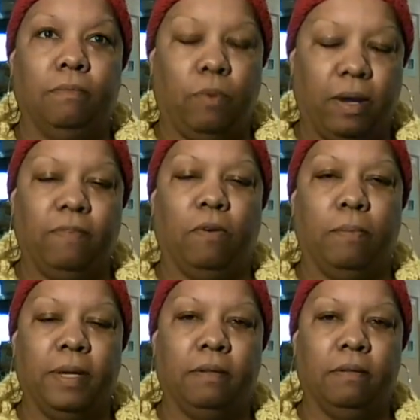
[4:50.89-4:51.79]
Pray for
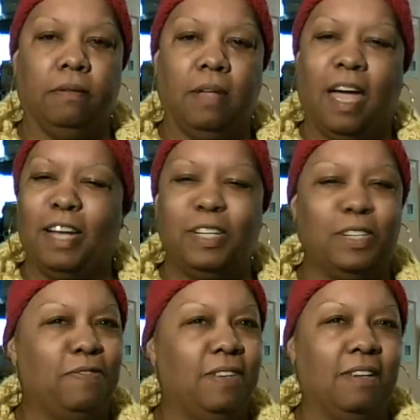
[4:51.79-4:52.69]
me. I
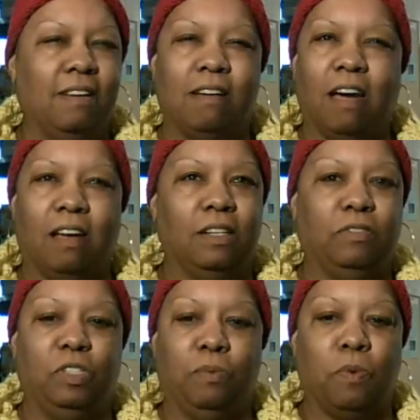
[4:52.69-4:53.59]
love you. God
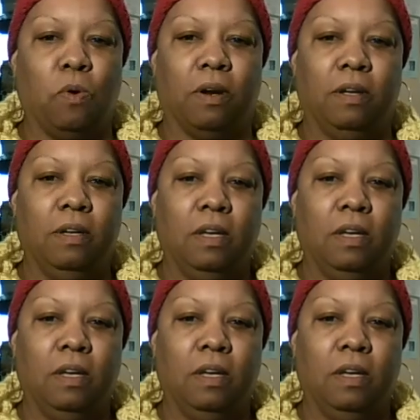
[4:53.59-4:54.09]
loves you more.